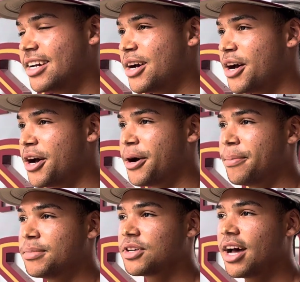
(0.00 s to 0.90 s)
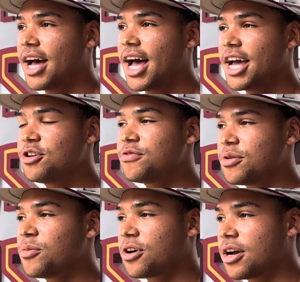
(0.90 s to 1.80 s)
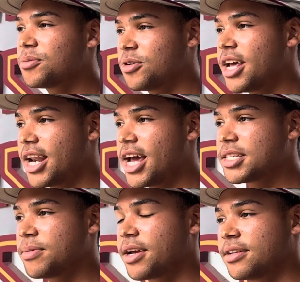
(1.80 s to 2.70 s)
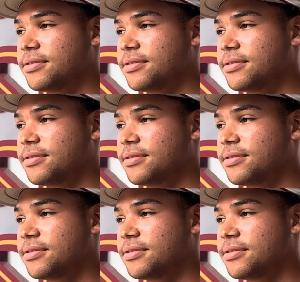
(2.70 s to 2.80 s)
So I do feel more comfortable in that aspect.